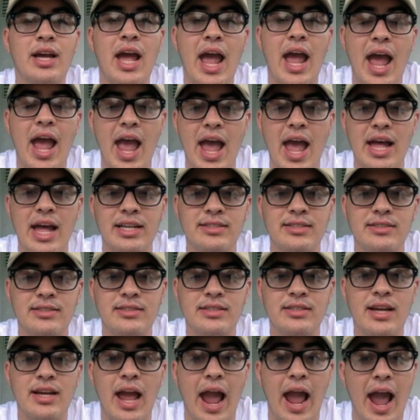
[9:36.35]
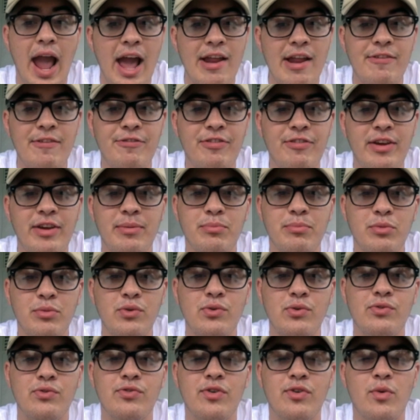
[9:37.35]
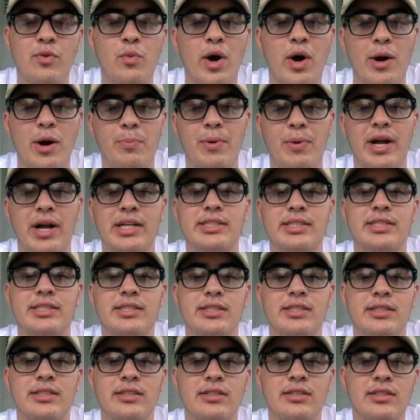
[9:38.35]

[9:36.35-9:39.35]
hands, and feet move while practicing.